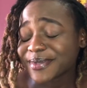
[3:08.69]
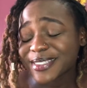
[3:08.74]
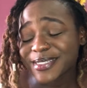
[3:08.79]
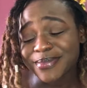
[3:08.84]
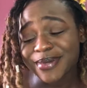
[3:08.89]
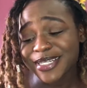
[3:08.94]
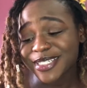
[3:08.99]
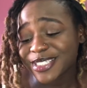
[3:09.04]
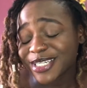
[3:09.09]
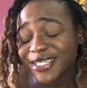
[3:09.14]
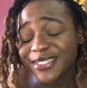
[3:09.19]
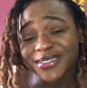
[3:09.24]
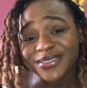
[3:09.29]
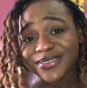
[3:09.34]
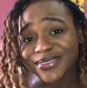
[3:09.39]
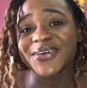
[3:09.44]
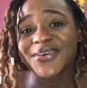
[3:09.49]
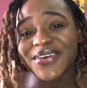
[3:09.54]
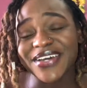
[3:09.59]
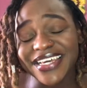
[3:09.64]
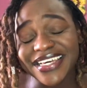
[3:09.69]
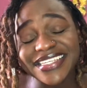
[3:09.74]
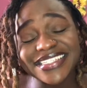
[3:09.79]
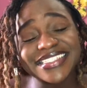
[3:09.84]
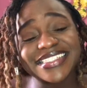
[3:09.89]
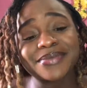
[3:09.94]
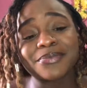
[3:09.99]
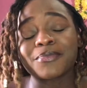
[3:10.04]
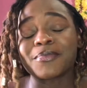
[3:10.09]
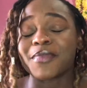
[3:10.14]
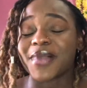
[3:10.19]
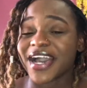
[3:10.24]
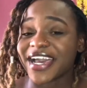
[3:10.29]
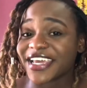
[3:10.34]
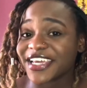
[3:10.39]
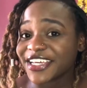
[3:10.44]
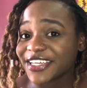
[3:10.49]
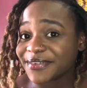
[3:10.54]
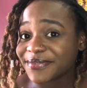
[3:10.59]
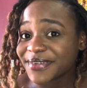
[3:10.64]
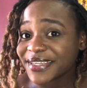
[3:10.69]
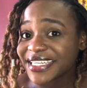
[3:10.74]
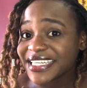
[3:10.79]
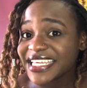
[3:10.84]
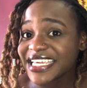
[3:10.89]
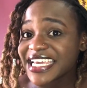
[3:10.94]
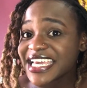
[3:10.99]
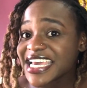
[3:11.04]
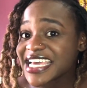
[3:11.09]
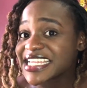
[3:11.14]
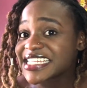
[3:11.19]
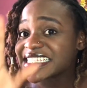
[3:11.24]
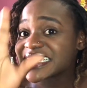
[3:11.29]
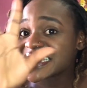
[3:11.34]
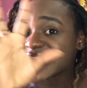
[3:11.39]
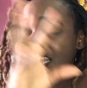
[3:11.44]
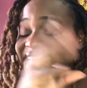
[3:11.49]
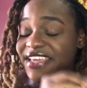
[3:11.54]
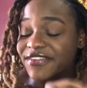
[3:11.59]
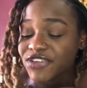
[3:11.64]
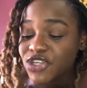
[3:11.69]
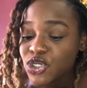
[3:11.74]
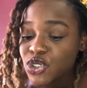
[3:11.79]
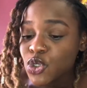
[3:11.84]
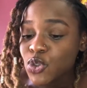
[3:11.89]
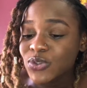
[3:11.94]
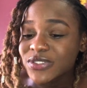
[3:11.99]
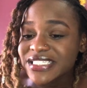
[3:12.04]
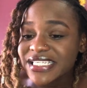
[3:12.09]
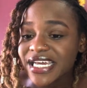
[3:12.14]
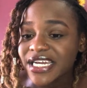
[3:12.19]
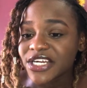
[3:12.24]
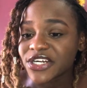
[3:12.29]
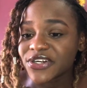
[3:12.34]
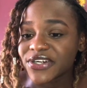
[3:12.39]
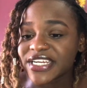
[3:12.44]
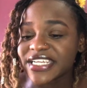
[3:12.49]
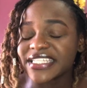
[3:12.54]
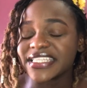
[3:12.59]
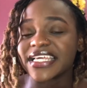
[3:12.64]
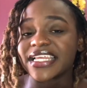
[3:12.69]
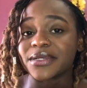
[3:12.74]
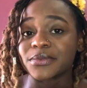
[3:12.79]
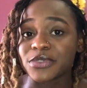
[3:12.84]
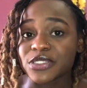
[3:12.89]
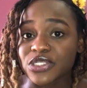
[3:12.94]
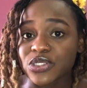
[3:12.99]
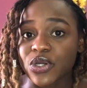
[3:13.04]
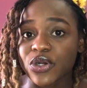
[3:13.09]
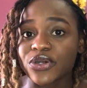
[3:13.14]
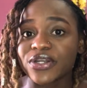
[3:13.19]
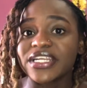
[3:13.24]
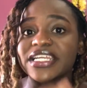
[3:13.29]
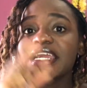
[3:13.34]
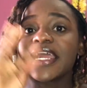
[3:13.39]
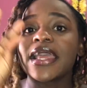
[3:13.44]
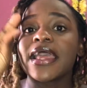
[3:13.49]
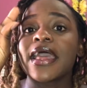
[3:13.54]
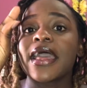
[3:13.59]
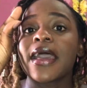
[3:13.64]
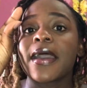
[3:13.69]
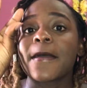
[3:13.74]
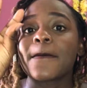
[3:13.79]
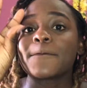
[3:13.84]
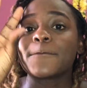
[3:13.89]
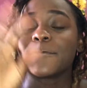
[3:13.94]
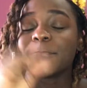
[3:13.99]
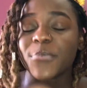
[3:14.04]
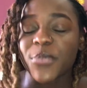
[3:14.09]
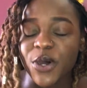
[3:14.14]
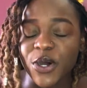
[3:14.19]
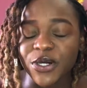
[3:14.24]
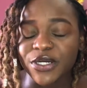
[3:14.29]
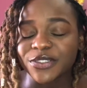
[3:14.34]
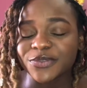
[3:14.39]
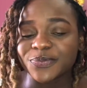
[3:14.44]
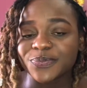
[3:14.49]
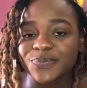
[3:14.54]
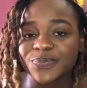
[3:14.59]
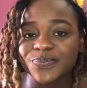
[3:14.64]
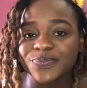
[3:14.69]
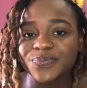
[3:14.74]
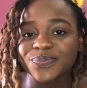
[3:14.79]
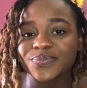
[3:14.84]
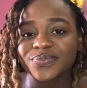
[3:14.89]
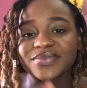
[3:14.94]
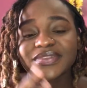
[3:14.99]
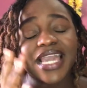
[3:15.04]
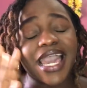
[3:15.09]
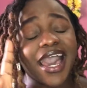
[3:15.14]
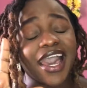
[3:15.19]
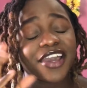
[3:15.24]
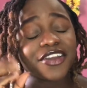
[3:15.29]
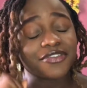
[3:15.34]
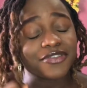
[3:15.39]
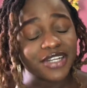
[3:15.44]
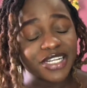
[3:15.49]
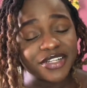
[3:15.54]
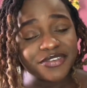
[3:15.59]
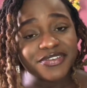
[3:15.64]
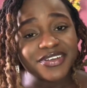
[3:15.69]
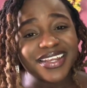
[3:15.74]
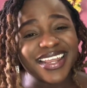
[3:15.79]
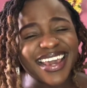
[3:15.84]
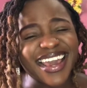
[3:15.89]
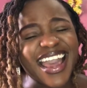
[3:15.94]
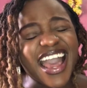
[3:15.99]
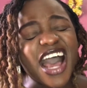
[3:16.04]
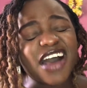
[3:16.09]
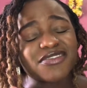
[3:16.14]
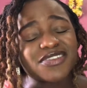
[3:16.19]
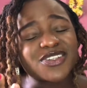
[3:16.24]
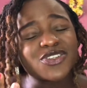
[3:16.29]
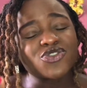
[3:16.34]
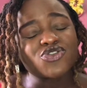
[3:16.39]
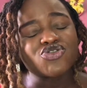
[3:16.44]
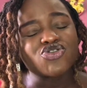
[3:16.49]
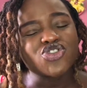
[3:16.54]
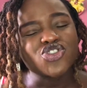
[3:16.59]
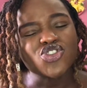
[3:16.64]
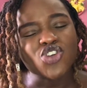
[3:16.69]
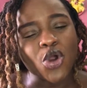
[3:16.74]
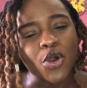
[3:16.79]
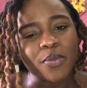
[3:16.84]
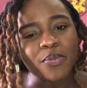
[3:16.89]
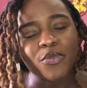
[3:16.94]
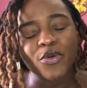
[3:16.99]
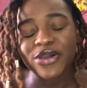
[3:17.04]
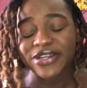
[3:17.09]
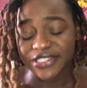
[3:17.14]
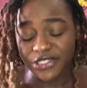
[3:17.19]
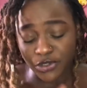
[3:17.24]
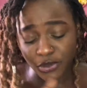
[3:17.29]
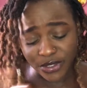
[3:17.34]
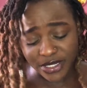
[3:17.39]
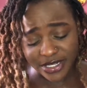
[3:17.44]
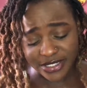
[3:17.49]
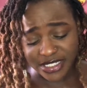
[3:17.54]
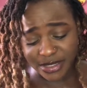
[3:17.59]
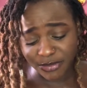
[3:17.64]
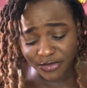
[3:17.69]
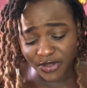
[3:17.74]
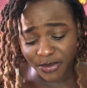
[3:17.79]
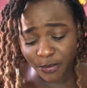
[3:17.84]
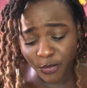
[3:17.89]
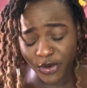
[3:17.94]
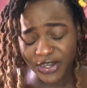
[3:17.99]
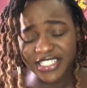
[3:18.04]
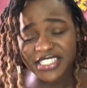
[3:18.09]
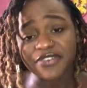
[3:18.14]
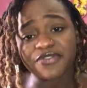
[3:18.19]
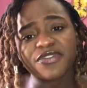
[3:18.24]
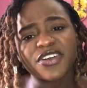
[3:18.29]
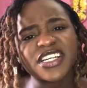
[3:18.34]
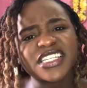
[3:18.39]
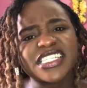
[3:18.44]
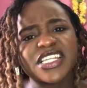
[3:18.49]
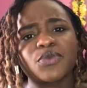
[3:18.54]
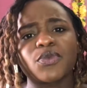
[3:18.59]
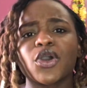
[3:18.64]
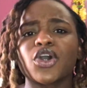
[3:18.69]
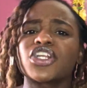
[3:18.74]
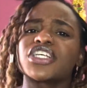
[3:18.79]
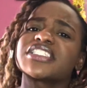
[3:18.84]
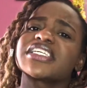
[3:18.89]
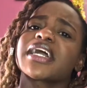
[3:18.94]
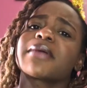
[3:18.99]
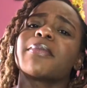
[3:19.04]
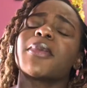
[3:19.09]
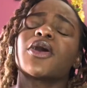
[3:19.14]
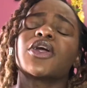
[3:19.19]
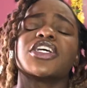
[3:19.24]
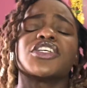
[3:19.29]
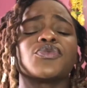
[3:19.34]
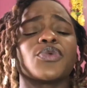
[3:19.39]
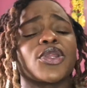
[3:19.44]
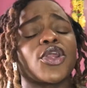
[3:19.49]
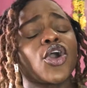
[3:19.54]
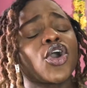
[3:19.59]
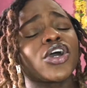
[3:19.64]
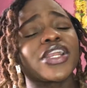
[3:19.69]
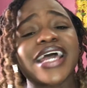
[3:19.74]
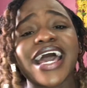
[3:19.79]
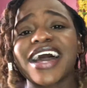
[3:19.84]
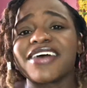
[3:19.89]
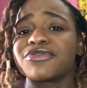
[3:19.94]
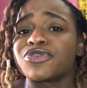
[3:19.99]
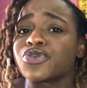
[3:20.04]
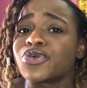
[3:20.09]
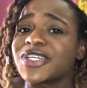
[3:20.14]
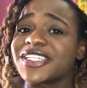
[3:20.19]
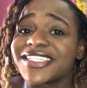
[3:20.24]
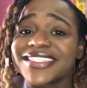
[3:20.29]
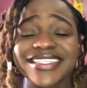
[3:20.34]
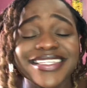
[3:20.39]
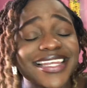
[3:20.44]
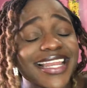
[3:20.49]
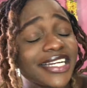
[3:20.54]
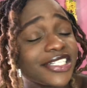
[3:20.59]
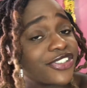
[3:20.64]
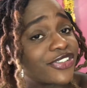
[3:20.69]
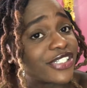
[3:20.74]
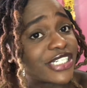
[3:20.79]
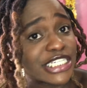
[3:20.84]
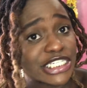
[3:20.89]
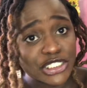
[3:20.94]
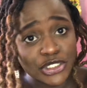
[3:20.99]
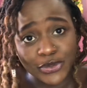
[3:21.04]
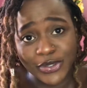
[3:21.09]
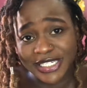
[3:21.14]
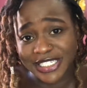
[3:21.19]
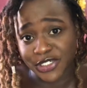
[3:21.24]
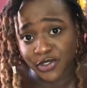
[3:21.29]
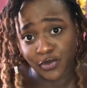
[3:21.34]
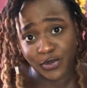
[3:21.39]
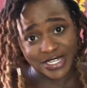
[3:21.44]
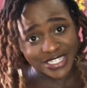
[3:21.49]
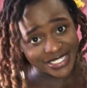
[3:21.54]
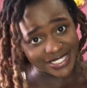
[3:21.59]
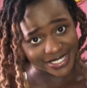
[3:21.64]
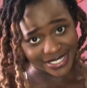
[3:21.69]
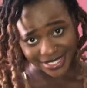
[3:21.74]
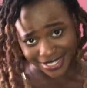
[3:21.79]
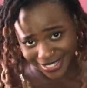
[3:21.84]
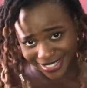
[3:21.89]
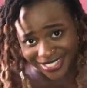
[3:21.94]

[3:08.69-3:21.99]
It's my channel, so it's my opinions. If you don't agree, then I'm sorry, but I really feel like I have strong points. So here's some of the points. The first thing we're going to talk about is we're not going to have Twitter slandering in 2020.